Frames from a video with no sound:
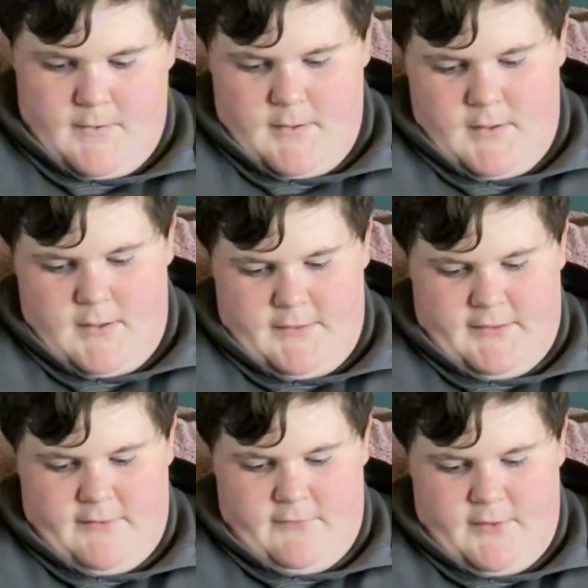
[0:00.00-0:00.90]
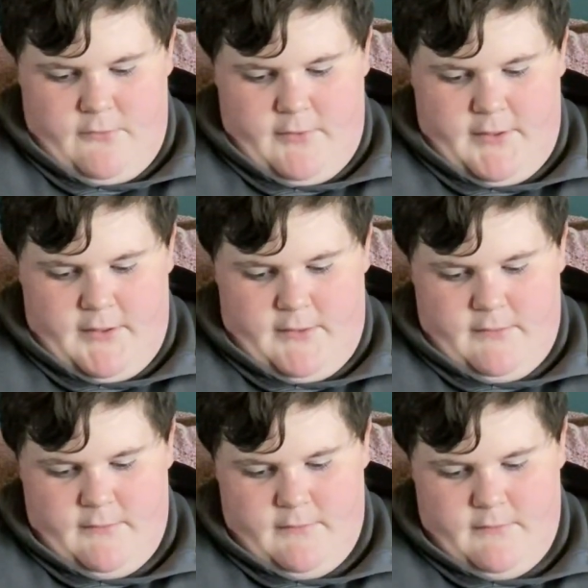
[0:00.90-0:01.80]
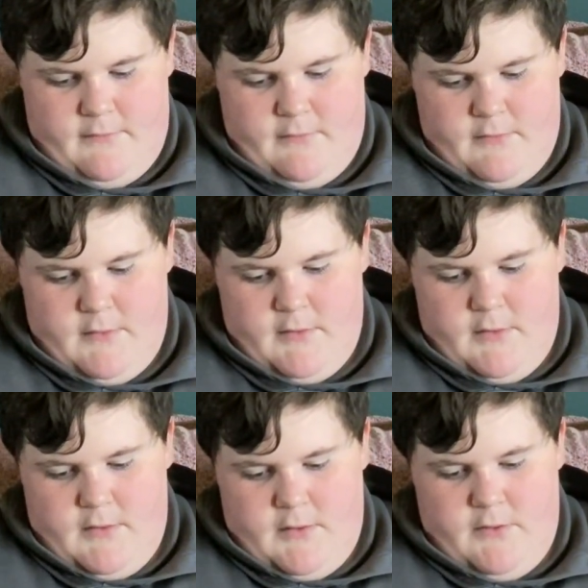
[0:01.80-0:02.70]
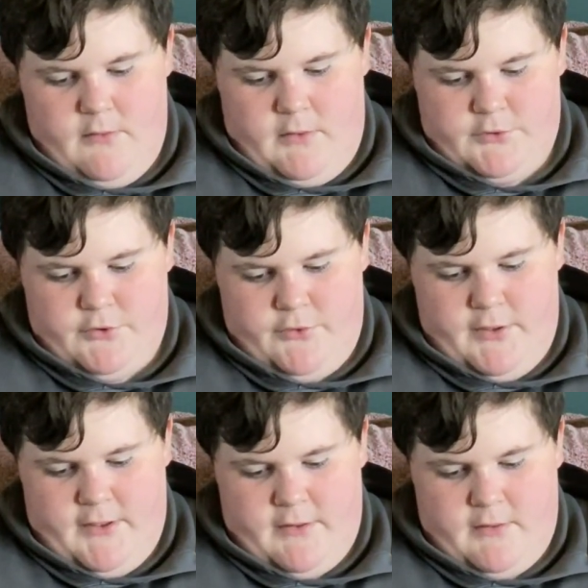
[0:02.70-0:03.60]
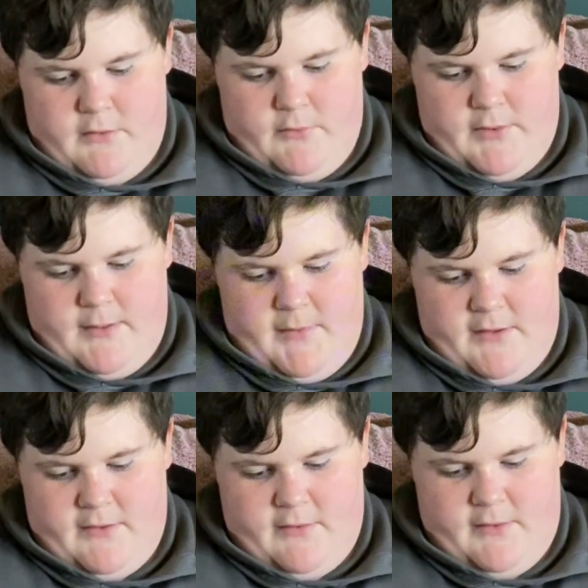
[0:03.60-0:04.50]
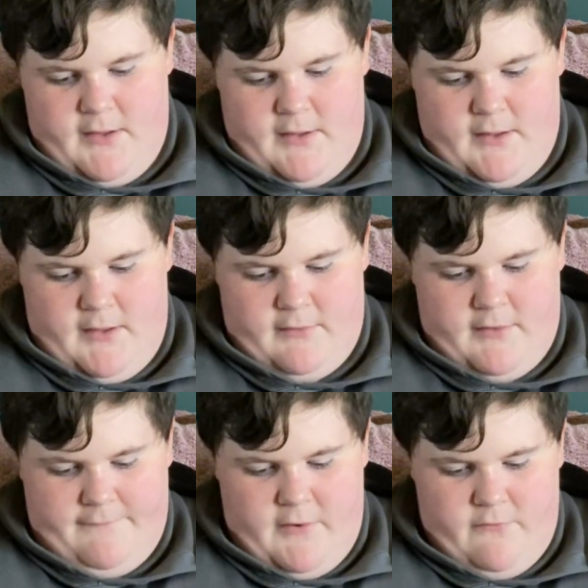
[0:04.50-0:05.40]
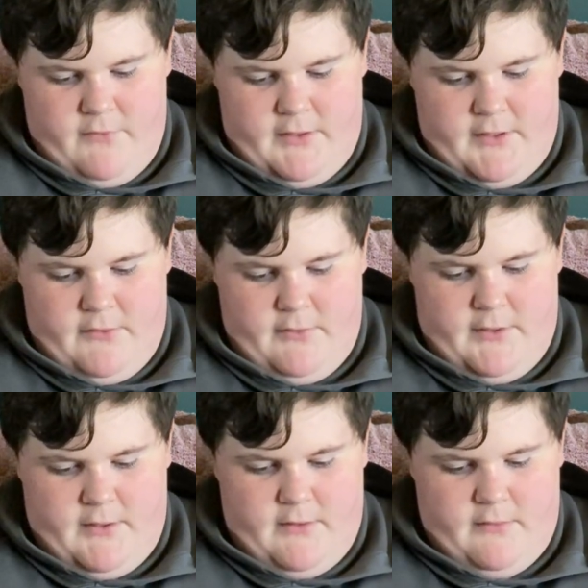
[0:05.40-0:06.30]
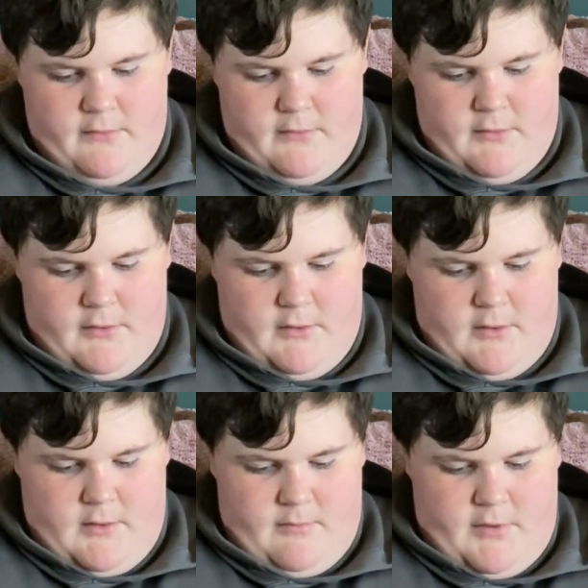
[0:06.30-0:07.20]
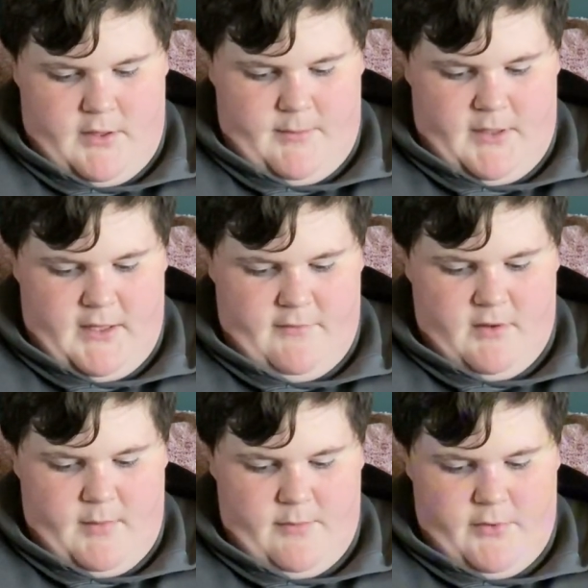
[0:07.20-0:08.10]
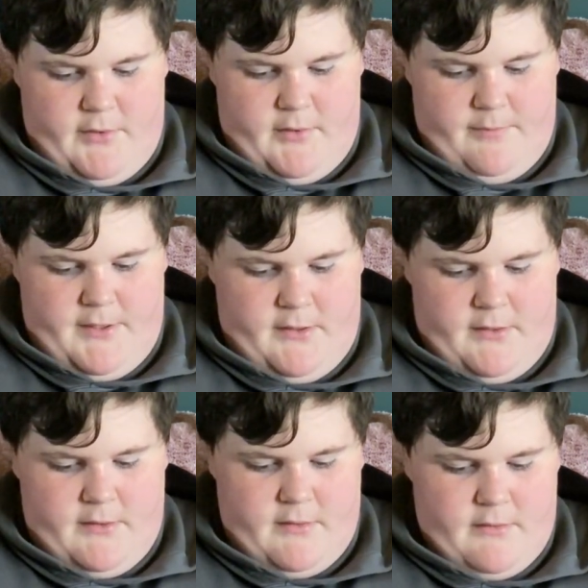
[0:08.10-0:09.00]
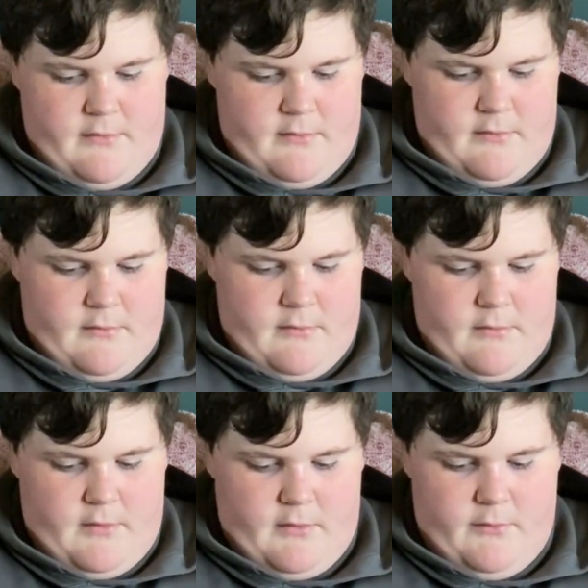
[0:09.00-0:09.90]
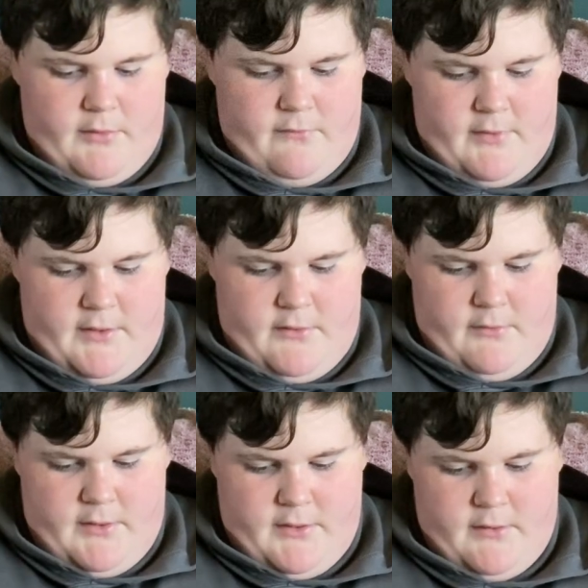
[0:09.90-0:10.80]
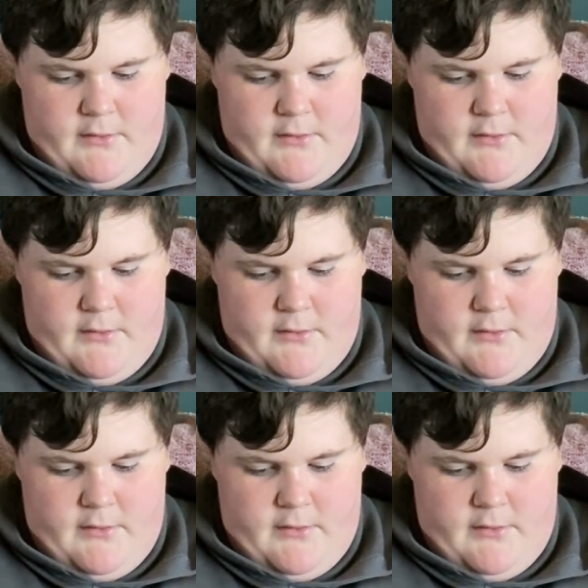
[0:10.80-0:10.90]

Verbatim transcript: Oh, this gets a bit annoying. You, I'll show you guys the lure that makes this get, getting stuff out really annoying. But I'm gonna give it to my brother because this lure is really annoying.